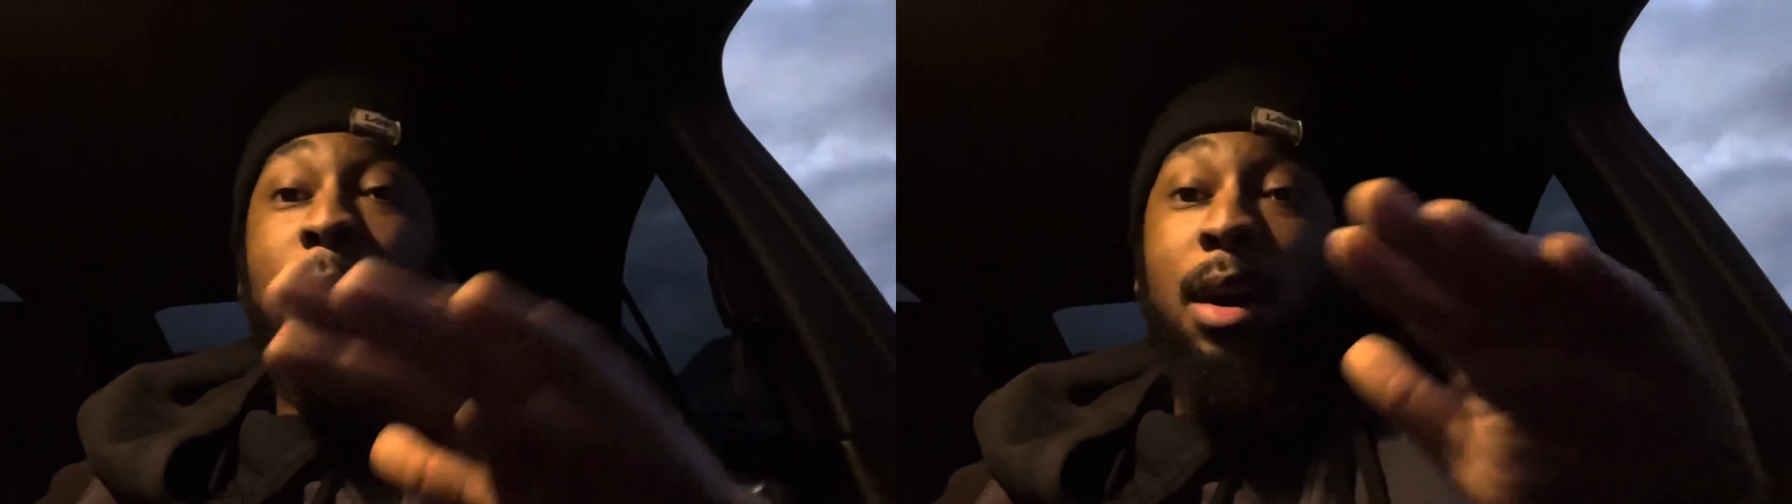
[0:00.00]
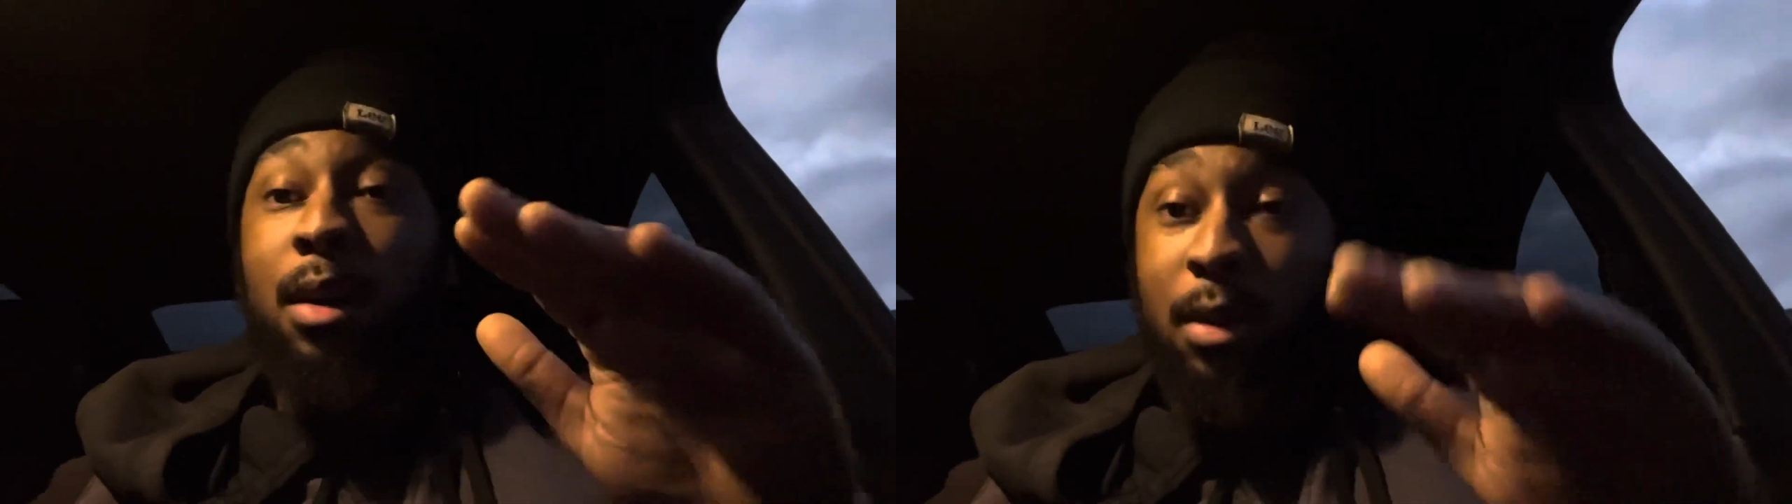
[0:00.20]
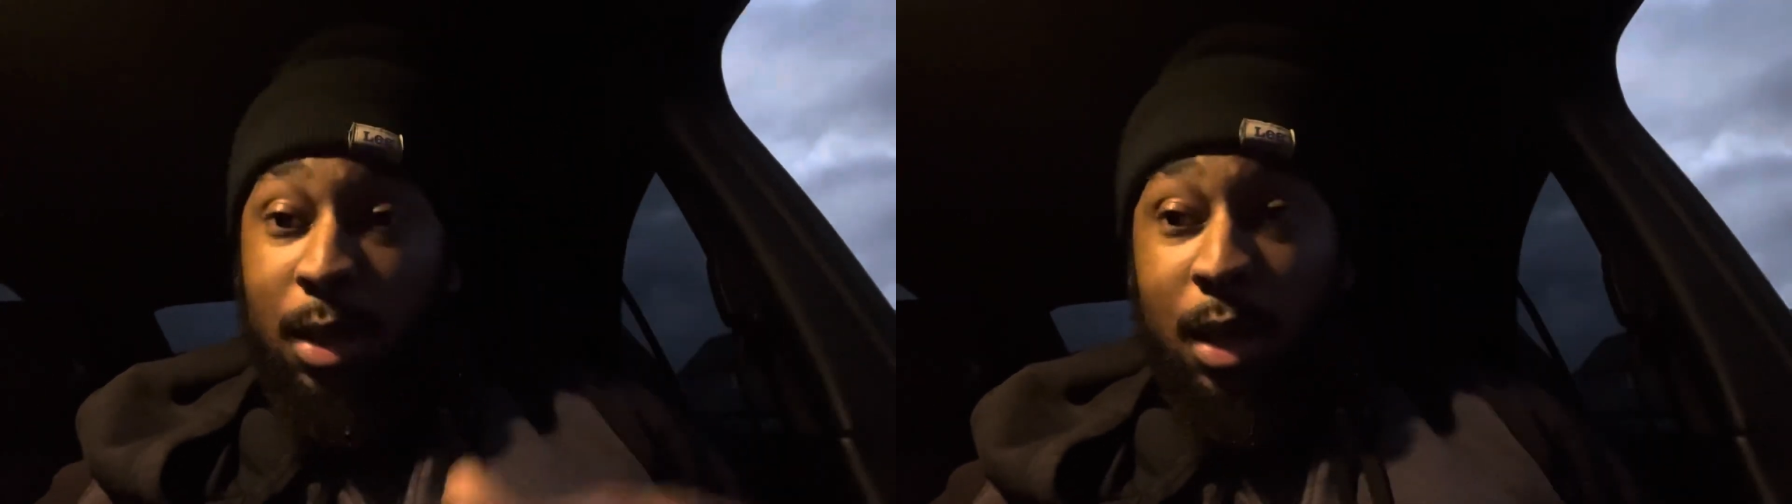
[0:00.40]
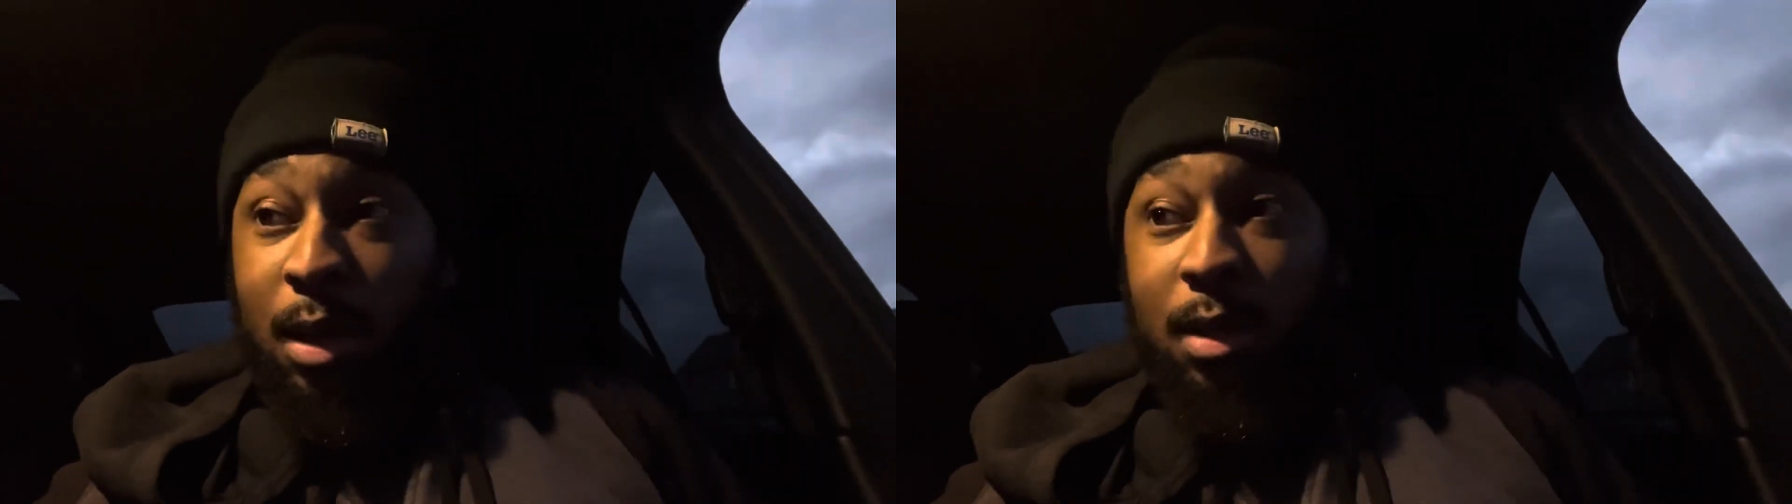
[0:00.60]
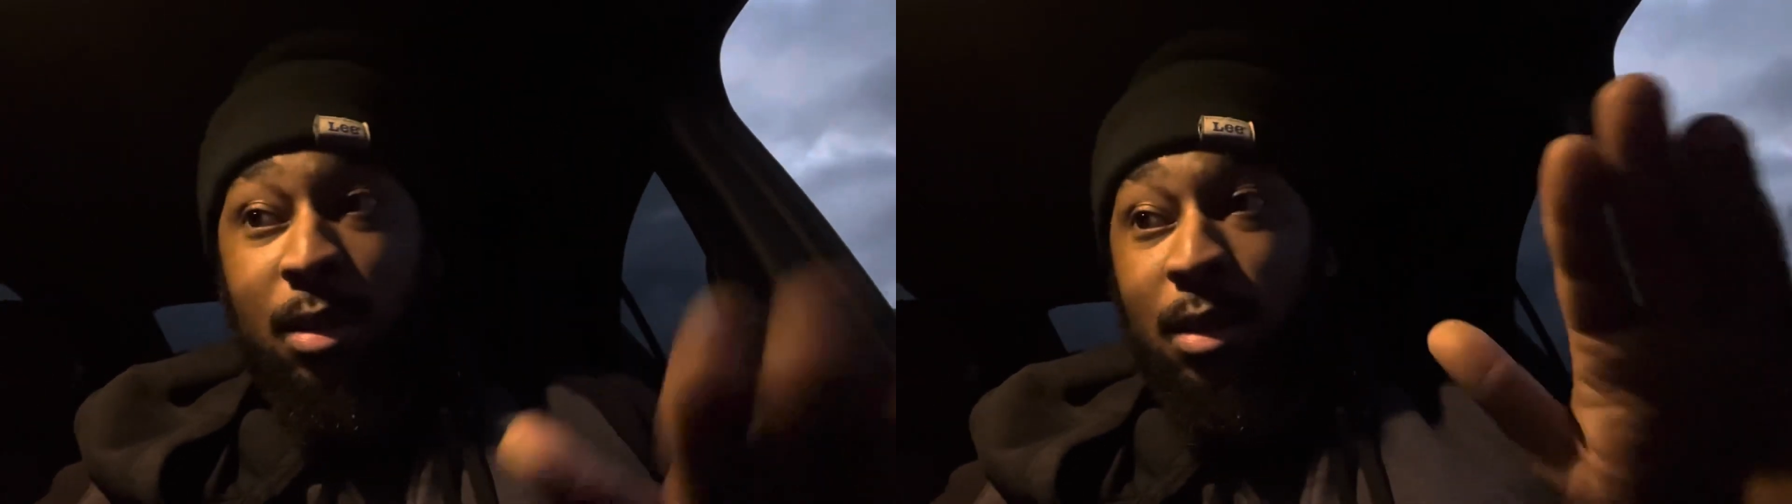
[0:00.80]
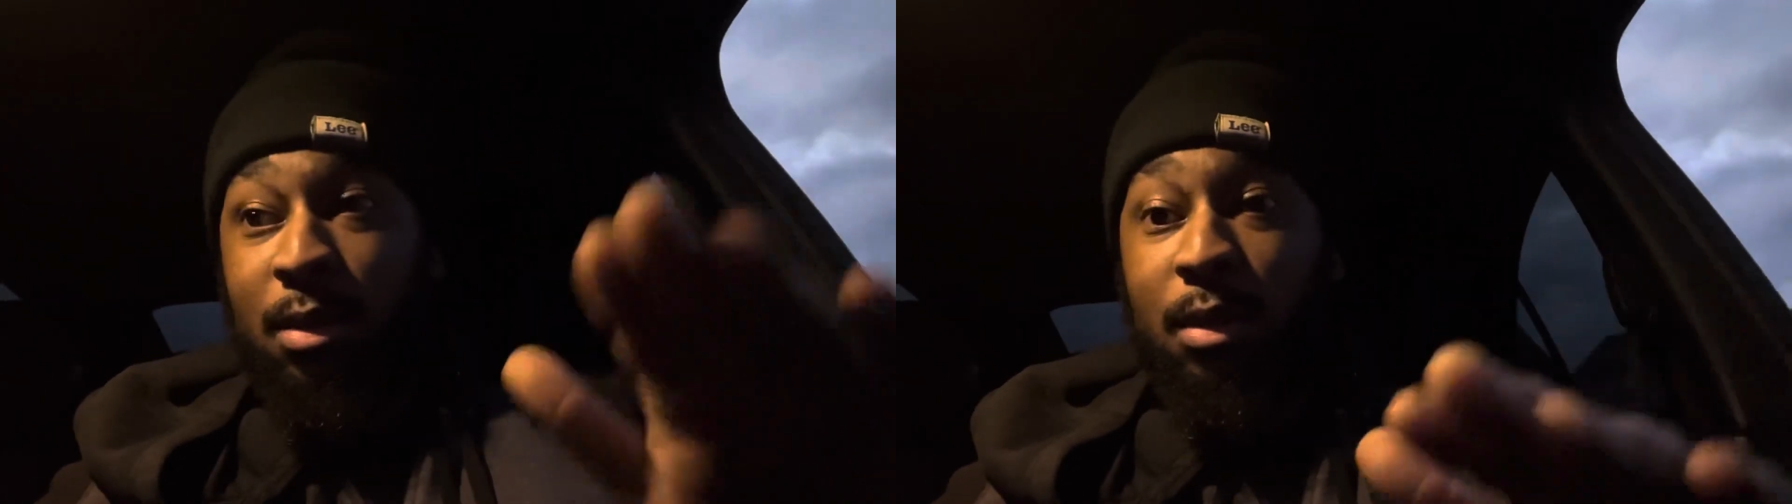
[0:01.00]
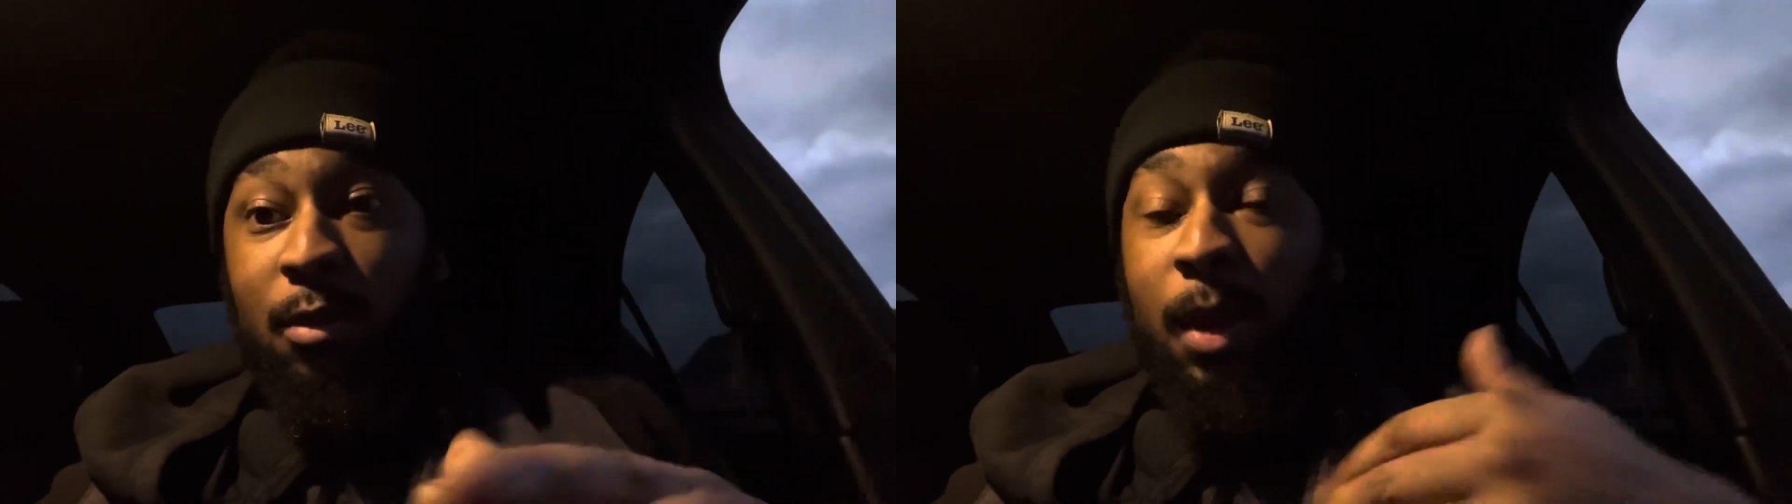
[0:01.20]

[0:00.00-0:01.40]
bog and all this other stuff.